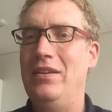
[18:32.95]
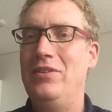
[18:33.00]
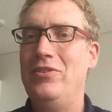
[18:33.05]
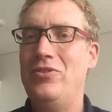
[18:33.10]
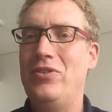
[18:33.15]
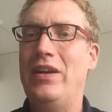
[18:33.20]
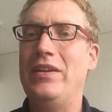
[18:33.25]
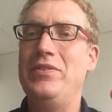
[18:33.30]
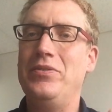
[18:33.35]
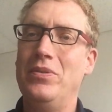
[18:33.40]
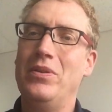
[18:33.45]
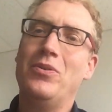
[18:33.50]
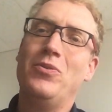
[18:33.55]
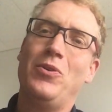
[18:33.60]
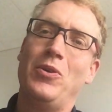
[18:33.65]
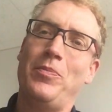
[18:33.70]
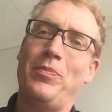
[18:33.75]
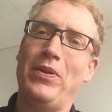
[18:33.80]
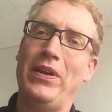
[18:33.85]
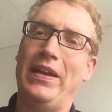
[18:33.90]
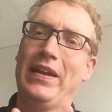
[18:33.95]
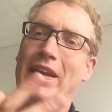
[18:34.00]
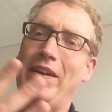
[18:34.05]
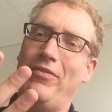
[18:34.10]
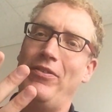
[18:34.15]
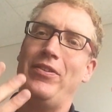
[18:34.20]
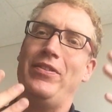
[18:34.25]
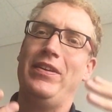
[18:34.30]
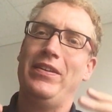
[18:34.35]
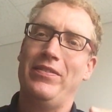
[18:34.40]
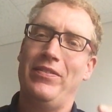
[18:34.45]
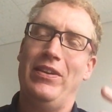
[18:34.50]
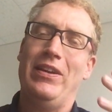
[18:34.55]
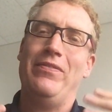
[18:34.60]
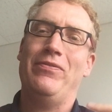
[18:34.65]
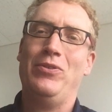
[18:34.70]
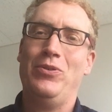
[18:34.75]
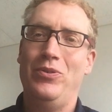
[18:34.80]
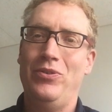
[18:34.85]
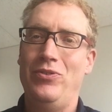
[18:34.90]
try to incorporate everything that
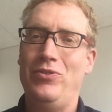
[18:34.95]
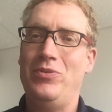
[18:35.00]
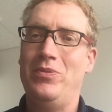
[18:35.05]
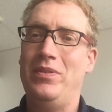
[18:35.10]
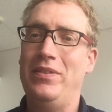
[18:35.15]
I've told you